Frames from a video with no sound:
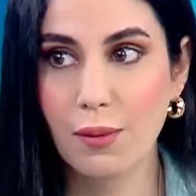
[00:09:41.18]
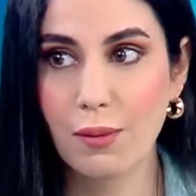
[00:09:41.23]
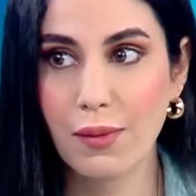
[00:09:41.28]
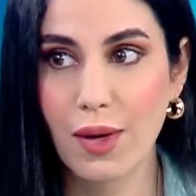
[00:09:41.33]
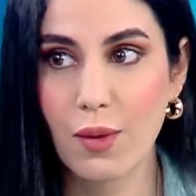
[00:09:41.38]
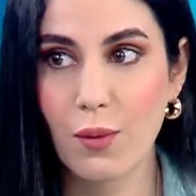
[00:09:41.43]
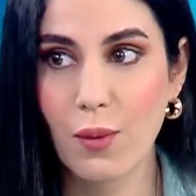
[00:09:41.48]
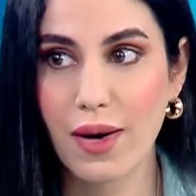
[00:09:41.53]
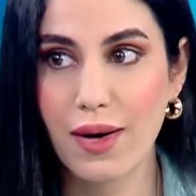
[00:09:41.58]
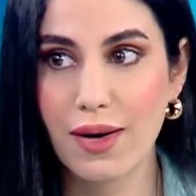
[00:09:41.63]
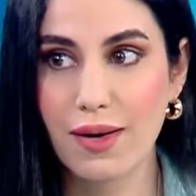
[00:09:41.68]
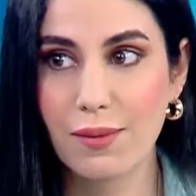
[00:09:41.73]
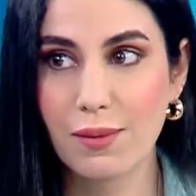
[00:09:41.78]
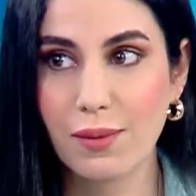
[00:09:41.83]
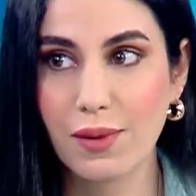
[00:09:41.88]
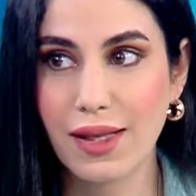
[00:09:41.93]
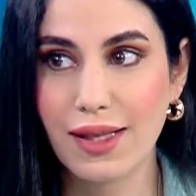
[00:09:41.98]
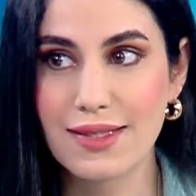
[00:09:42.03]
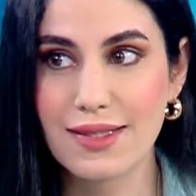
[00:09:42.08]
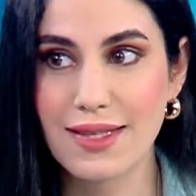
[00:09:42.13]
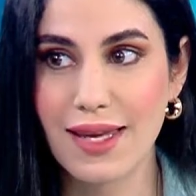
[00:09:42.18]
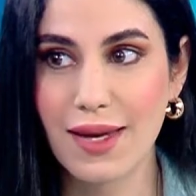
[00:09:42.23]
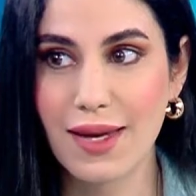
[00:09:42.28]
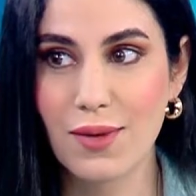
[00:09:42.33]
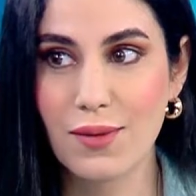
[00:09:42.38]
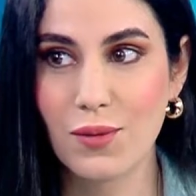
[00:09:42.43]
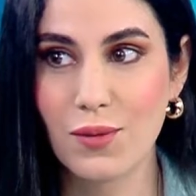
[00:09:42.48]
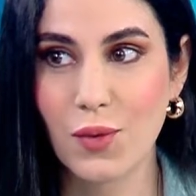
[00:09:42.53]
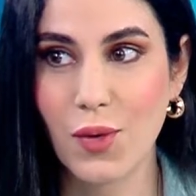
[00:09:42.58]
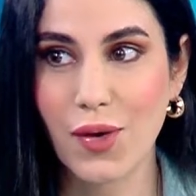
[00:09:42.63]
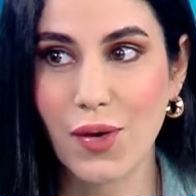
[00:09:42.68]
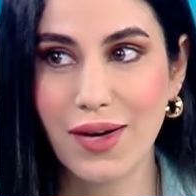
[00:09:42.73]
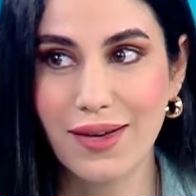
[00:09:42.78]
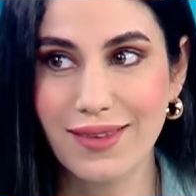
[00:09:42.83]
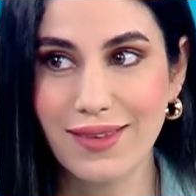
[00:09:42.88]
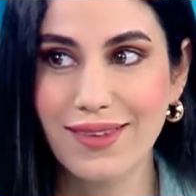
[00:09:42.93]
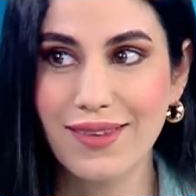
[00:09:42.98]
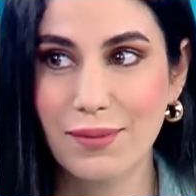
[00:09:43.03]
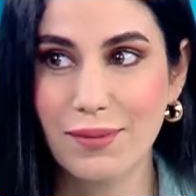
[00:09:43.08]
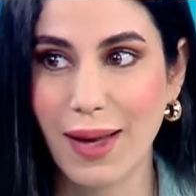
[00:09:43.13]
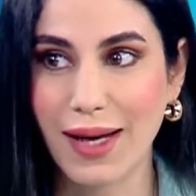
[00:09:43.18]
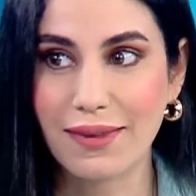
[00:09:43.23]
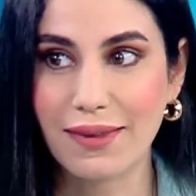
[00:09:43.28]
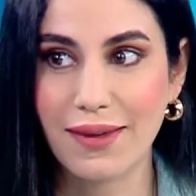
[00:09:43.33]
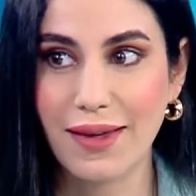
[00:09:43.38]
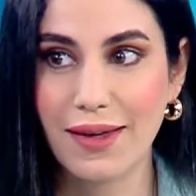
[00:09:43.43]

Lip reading: wear, let's say, wore back then?